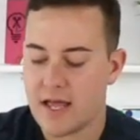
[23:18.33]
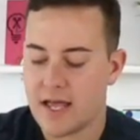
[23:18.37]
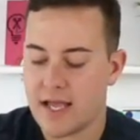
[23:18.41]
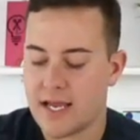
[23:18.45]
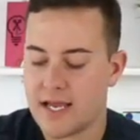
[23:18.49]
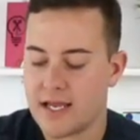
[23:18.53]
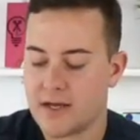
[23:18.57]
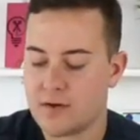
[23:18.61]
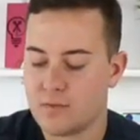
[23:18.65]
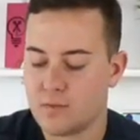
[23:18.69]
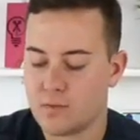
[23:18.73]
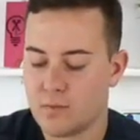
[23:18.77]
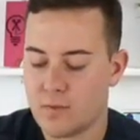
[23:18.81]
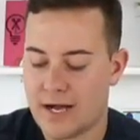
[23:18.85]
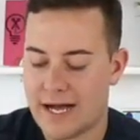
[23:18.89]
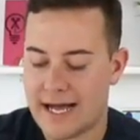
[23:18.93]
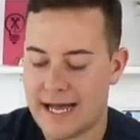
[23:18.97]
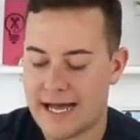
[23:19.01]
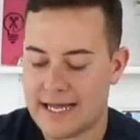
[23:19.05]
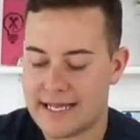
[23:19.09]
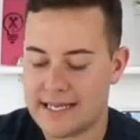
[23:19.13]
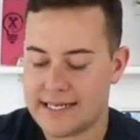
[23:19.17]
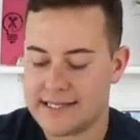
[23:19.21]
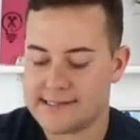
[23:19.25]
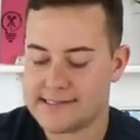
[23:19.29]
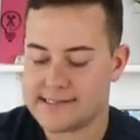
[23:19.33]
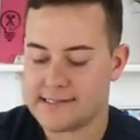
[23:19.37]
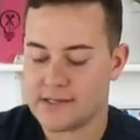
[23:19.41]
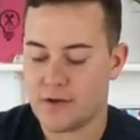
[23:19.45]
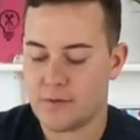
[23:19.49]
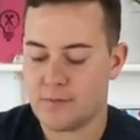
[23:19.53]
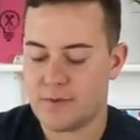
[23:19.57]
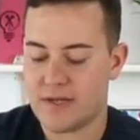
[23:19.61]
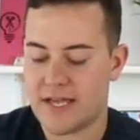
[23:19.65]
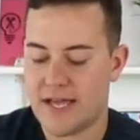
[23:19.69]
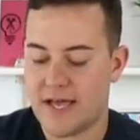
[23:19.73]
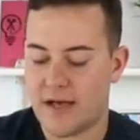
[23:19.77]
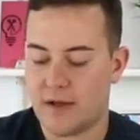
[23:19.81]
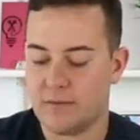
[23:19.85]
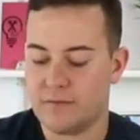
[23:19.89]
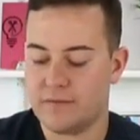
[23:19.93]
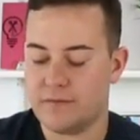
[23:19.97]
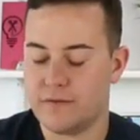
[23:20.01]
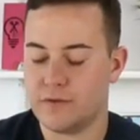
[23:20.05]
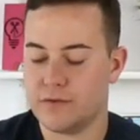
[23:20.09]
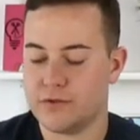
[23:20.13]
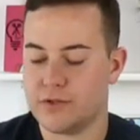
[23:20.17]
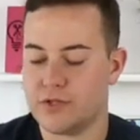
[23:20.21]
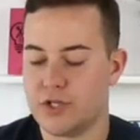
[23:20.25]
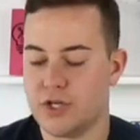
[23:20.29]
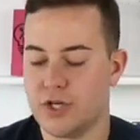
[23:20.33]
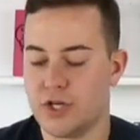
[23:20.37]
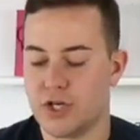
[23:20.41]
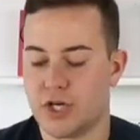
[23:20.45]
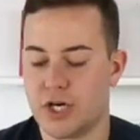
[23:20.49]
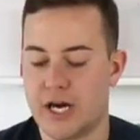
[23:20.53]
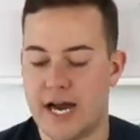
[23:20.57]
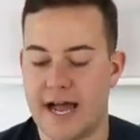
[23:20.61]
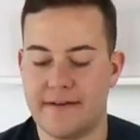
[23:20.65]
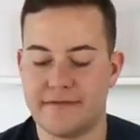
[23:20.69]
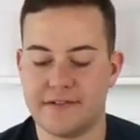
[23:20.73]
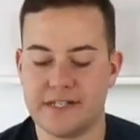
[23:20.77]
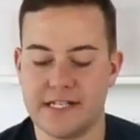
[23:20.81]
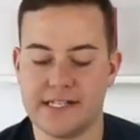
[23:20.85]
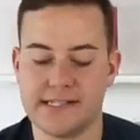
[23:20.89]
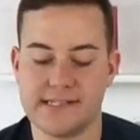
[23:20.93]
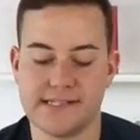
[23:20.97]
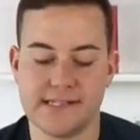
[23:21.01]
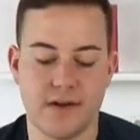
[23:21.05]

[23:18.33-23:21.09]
and why it's going to be helpful to your crafting.